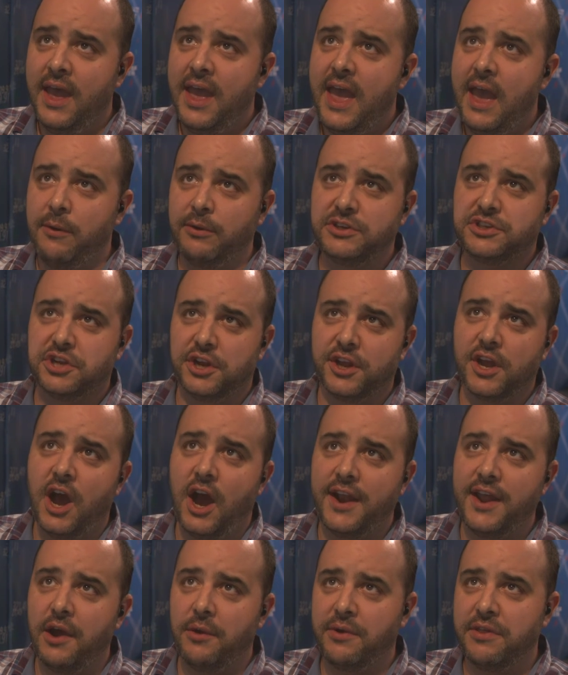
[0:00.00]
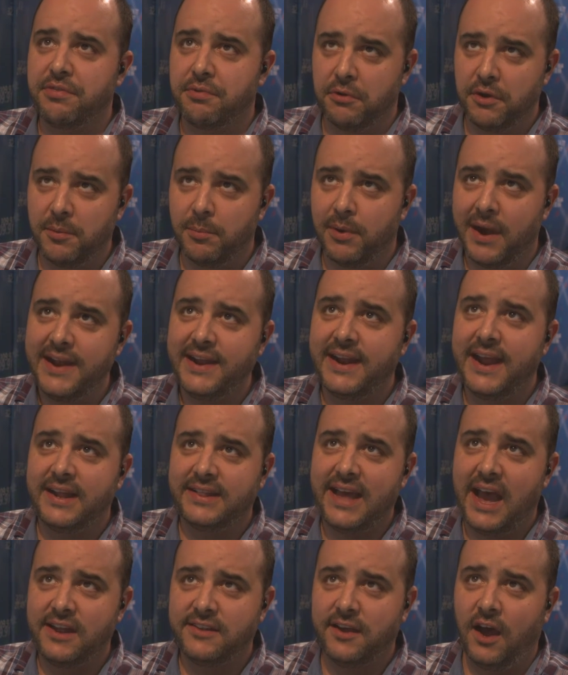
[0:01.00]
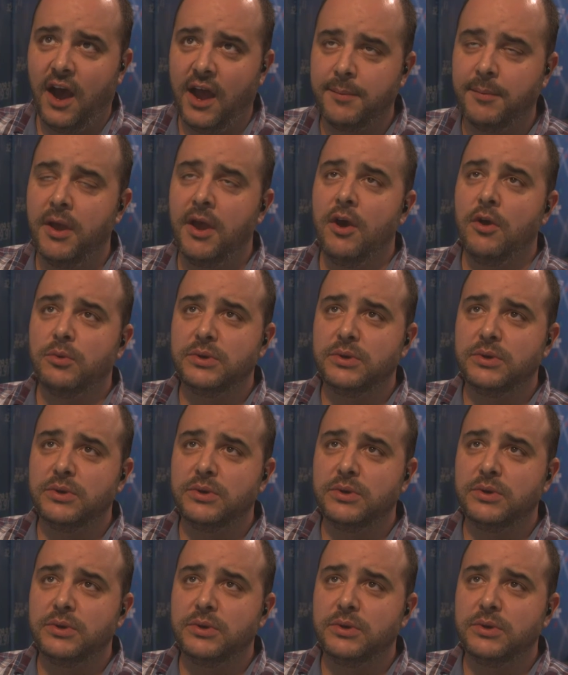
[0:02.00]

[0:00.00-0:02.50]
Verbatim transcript: and we should have got out. We threw to Brendan at that time.